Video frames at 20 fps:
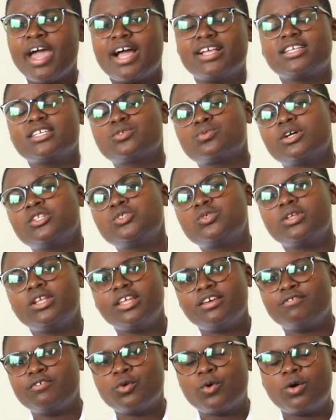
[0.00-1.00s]
I just want to
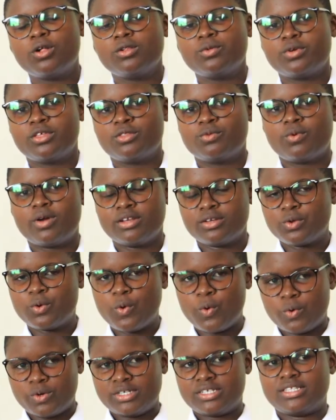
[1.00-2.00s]
leave you all with one
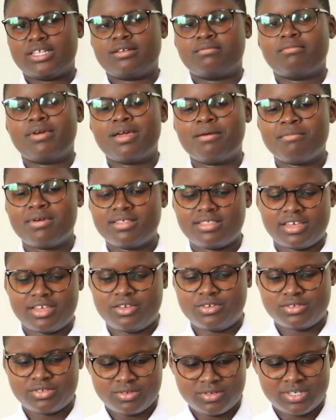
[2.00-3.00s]
quote that my mother
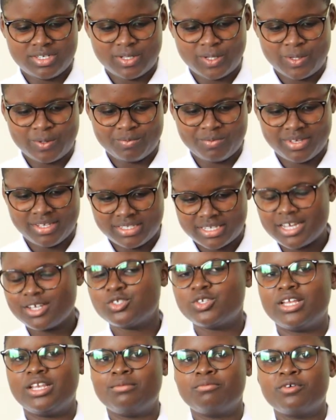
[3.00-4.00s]
used to tell me. It's
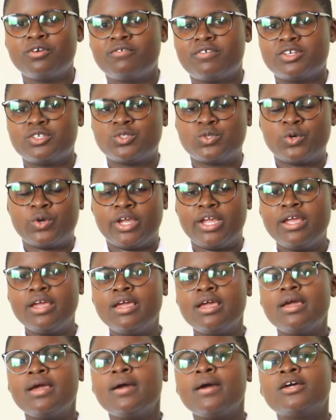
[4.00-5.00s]
actually more of a story.
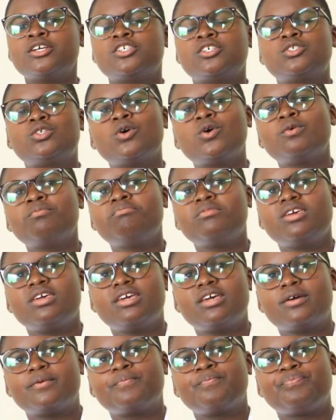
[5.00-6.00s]
She told
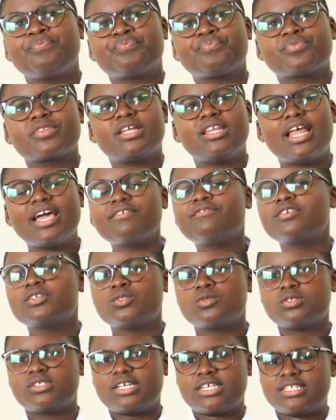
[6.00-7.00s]
me, life
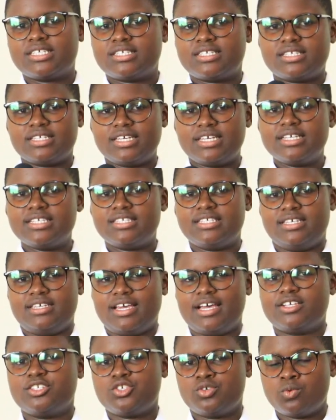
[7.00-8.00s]
is not as
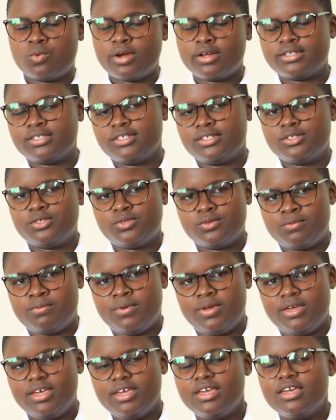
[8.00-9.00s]
easy as you want it to
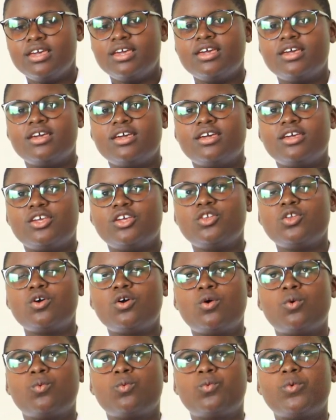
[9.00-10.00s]
be. You
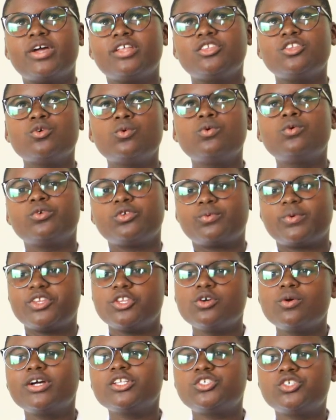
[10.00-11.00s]
know, when you
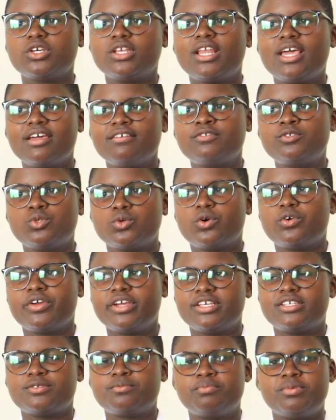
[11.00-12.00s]
want your life to
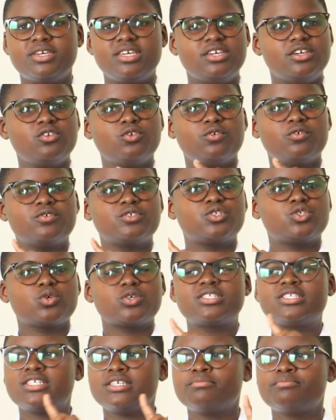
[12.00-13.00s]
always be, you know,
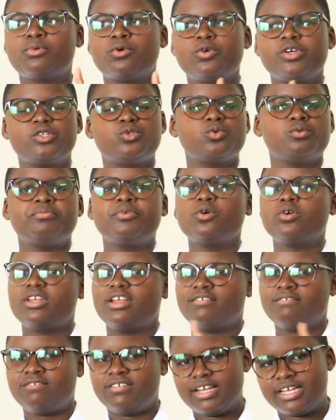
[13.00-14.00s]
so simple, it will be
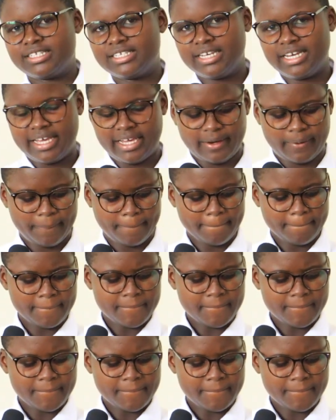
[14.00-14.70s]
on a flat line.